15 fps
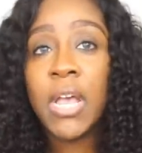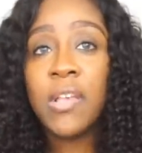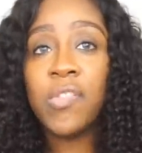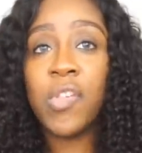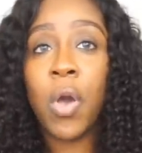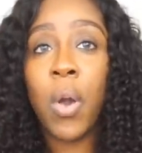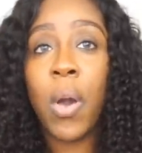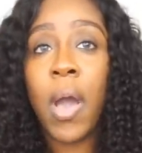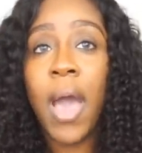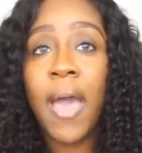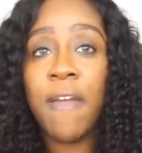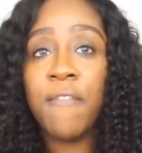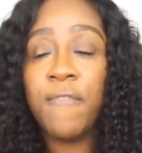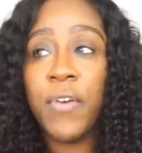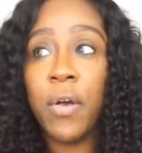So
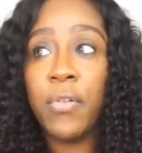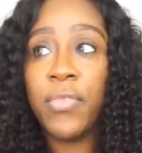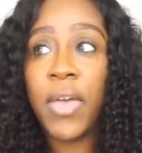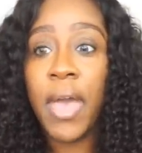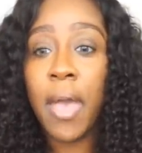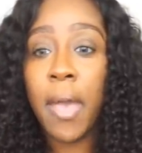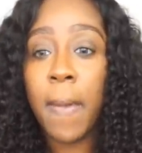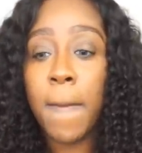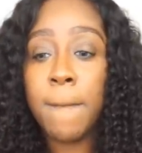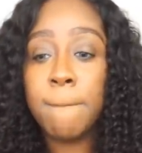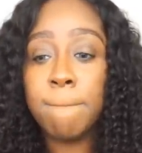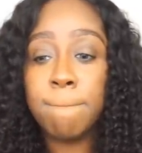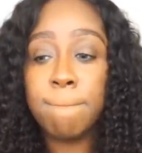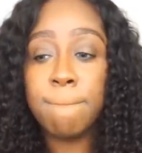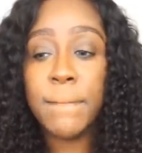I felt that
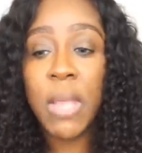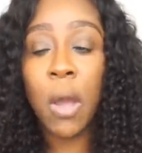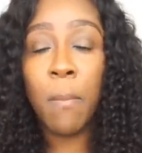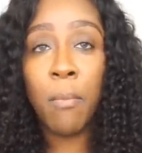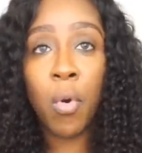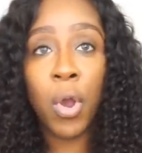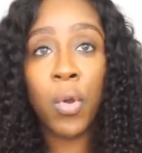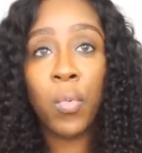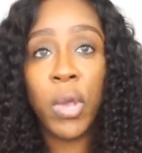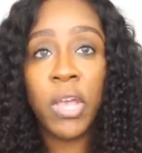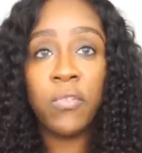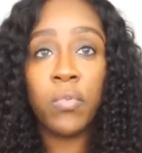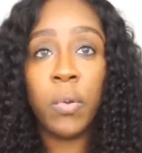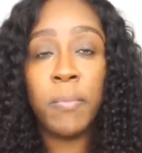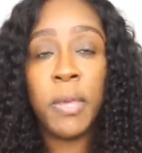Amore
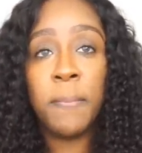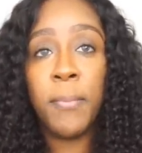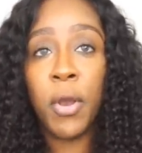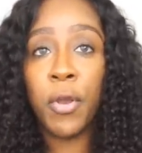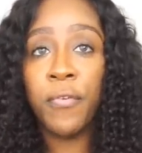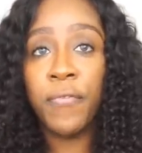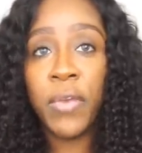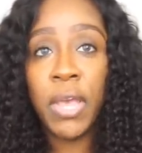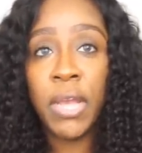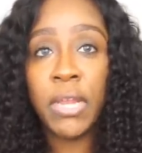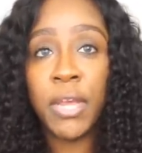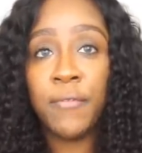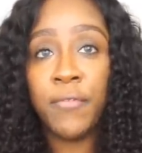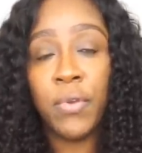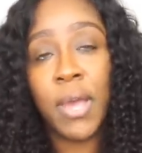Wigs would be perfect.
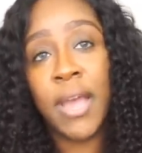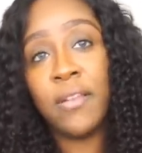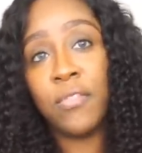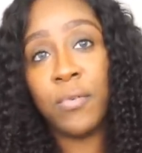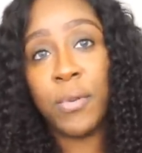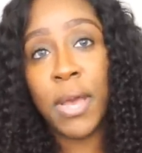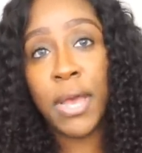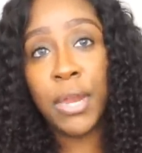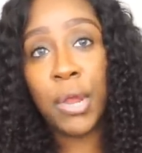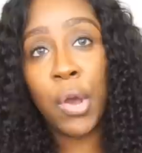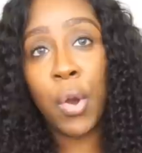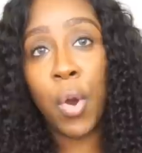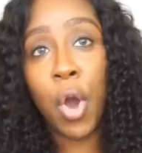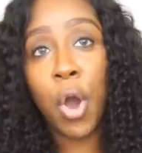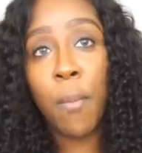If you guys do not
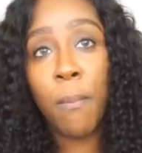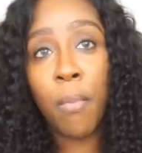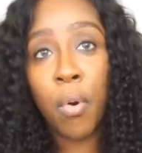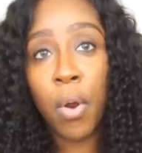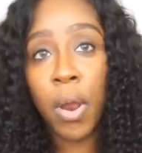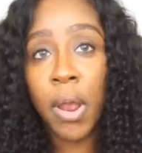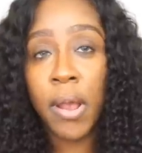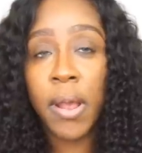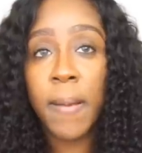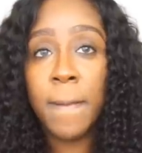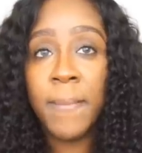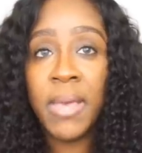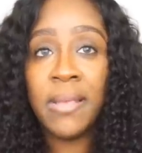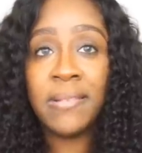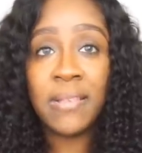know, Amore
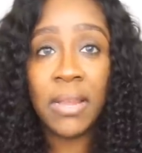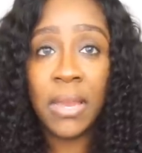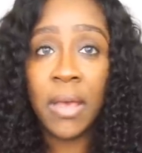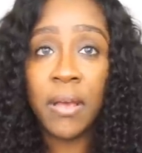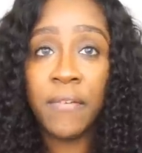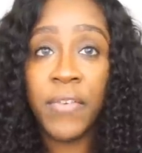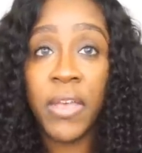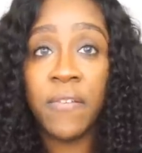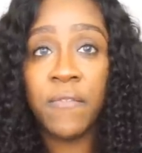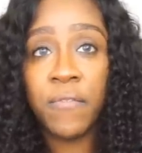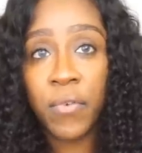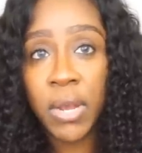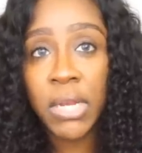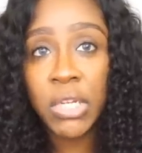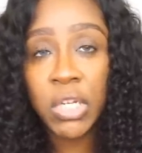means love in
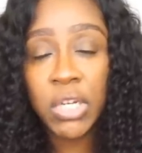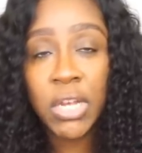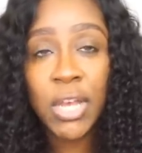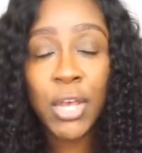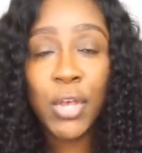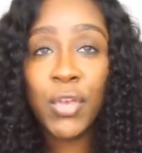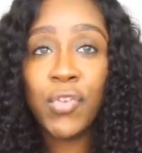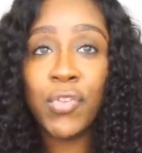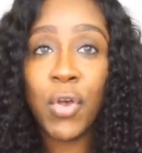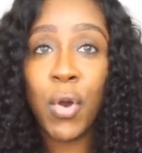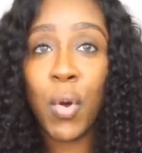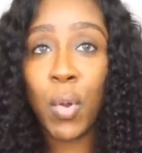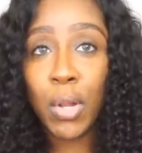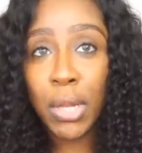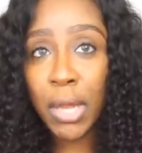French.
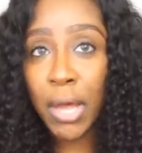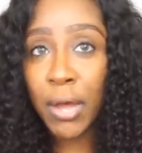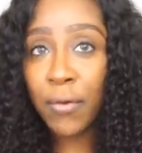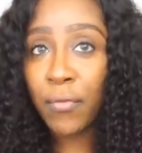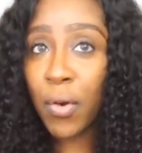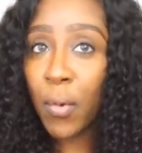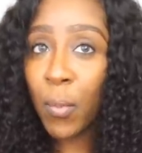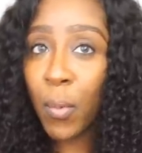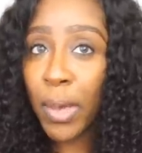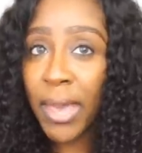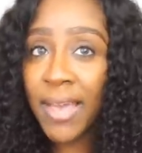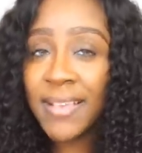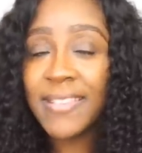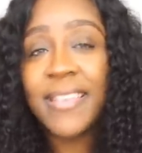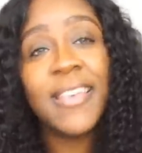So love
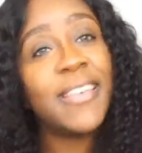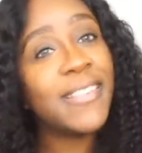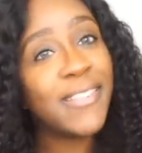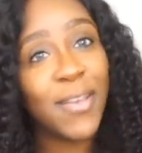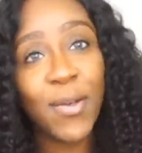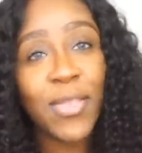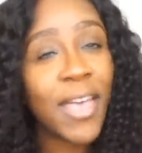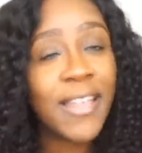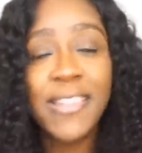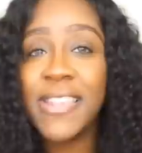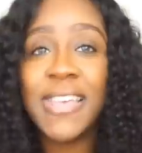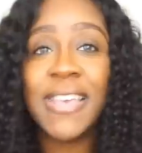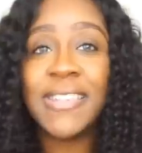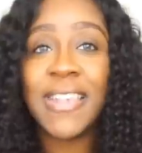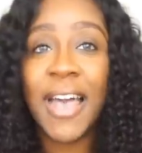wigs. So that's
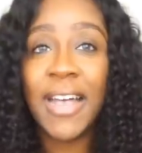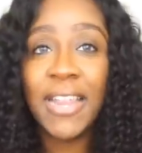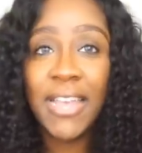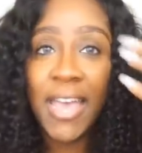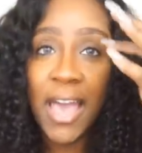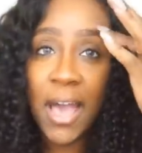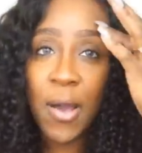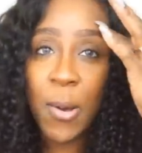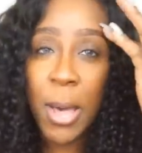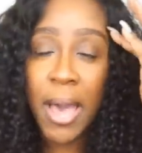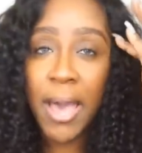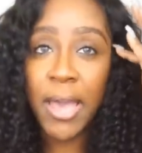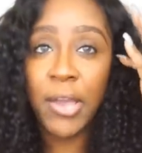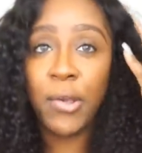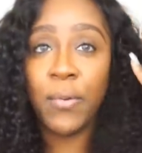exactly how
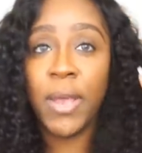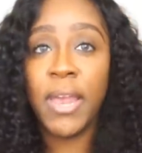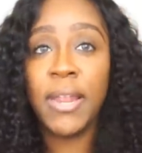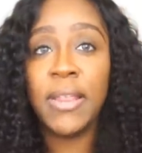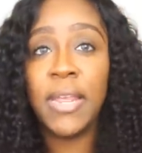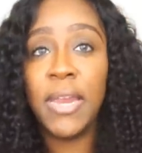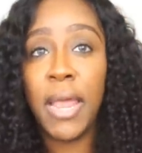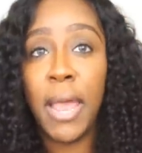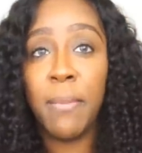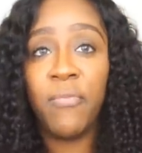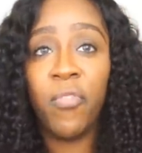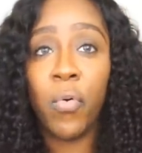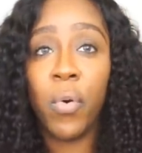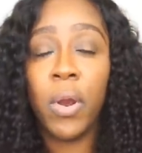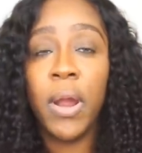I created the name
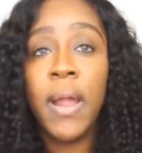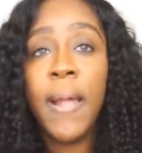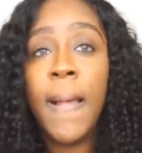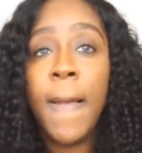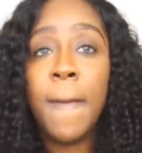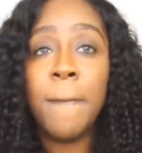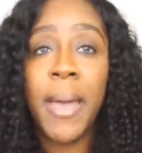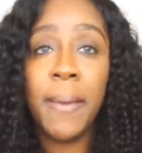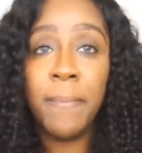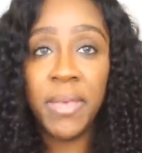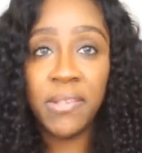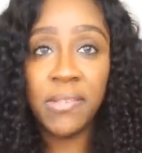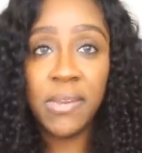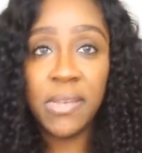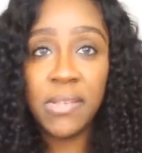for my
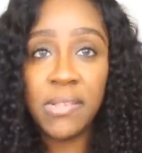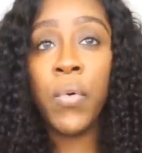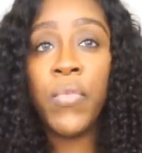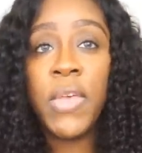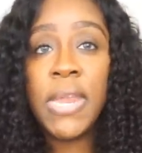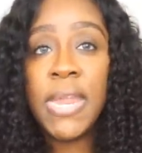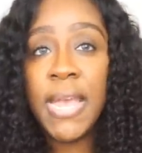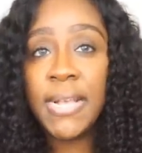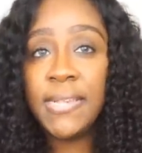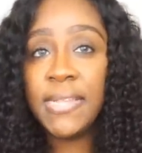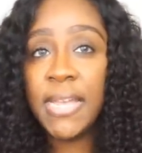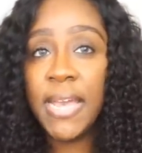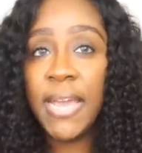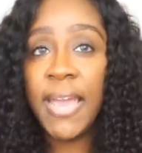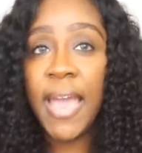business. So the next
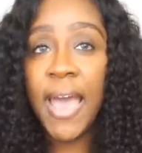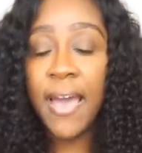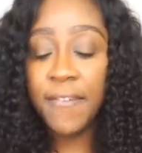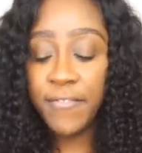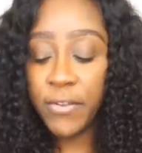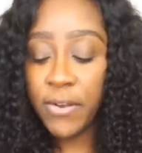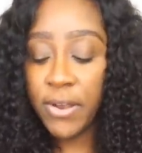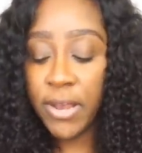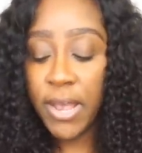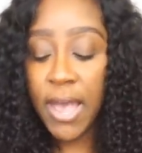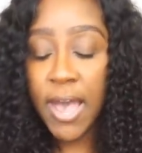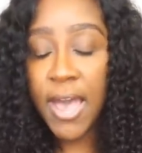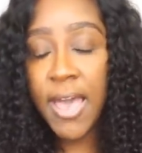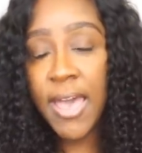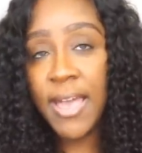thing after
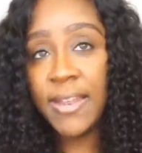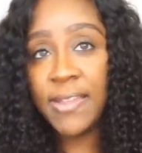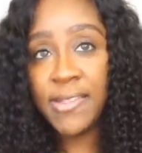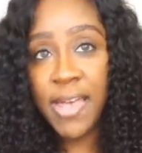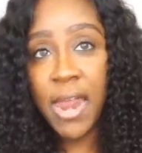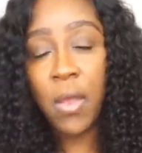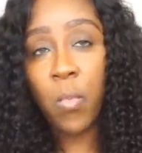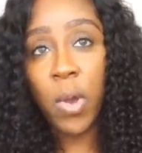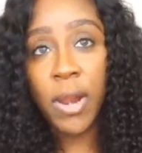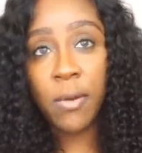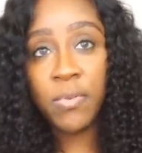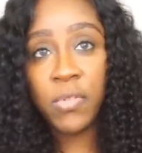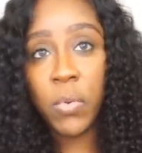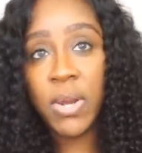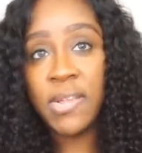I decided what I
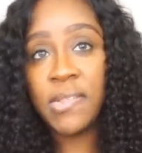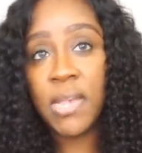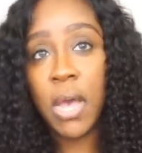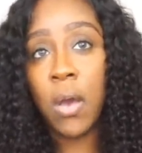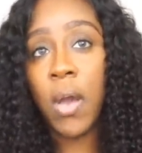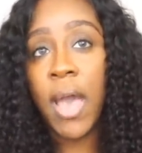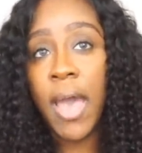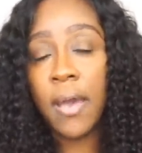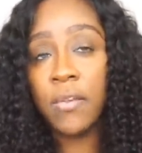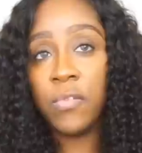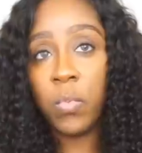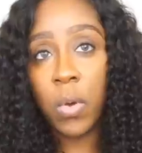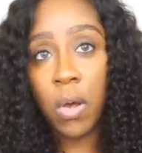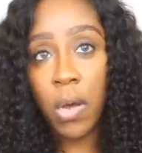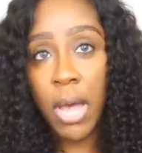was going to sell as
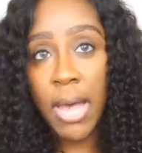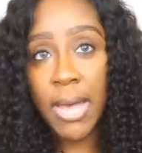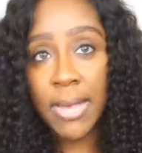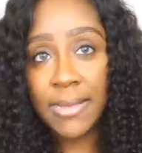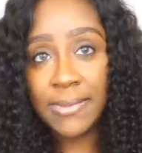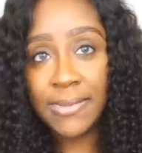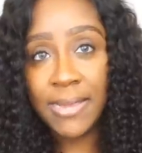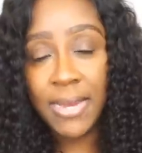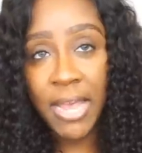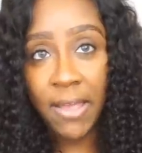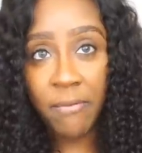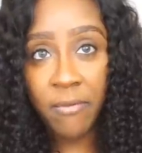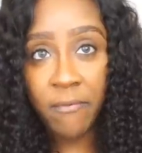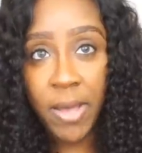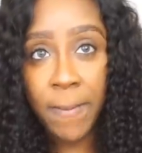well as the name
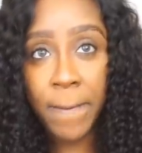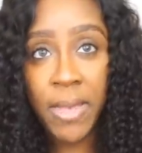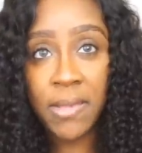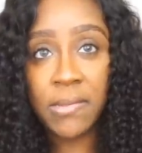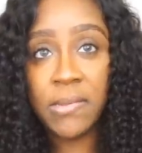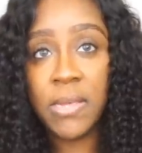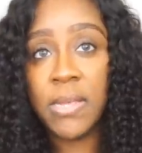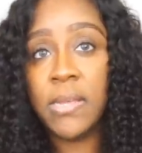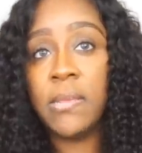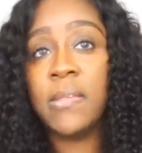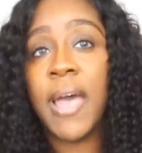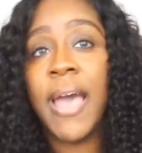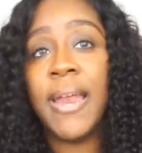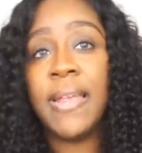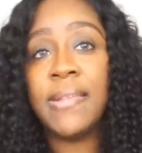of my business,
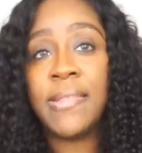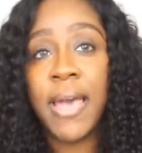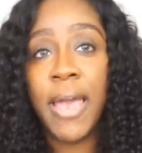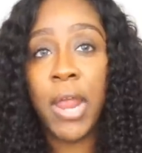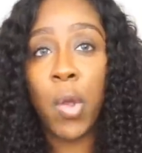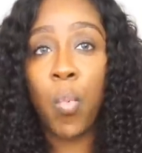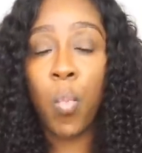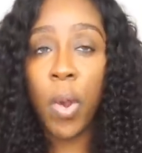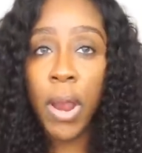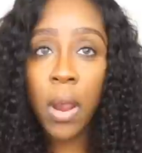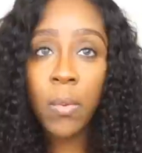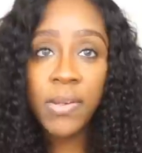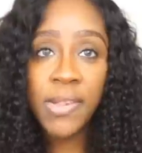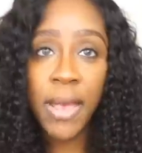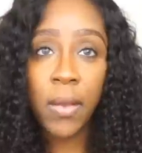I decided where
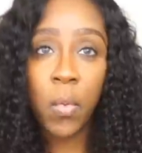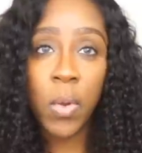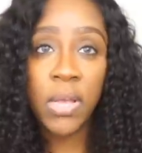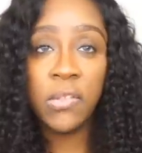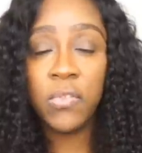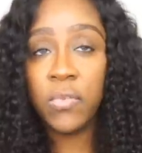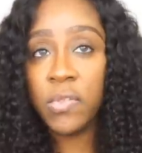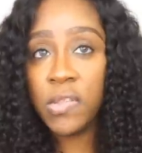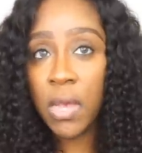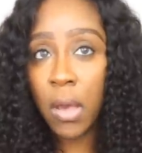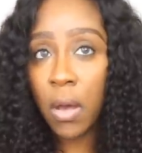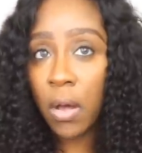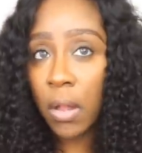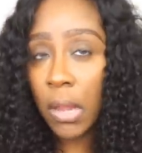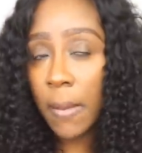was I going to
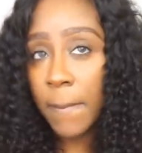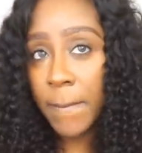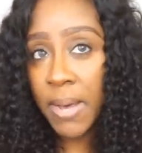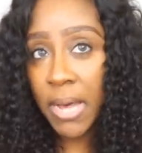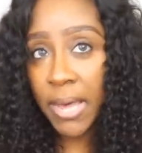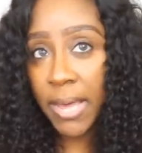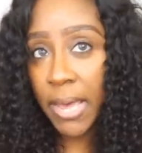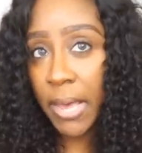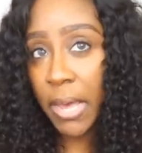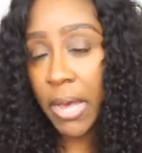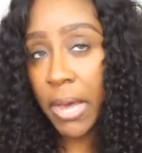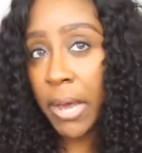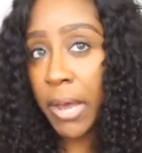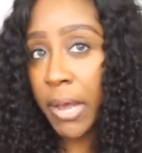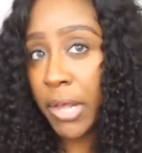sell my
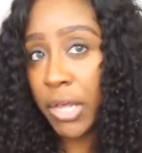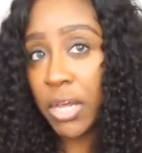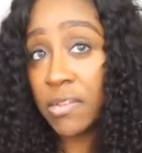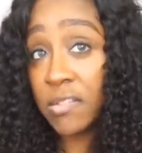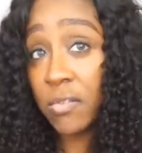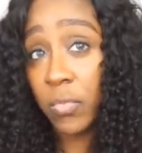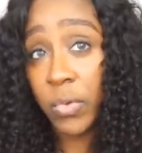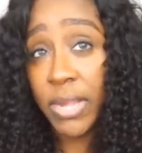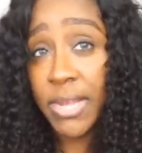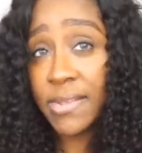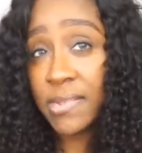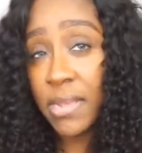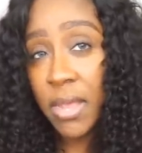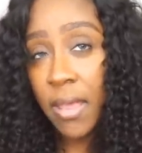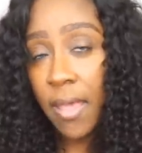custom wigs.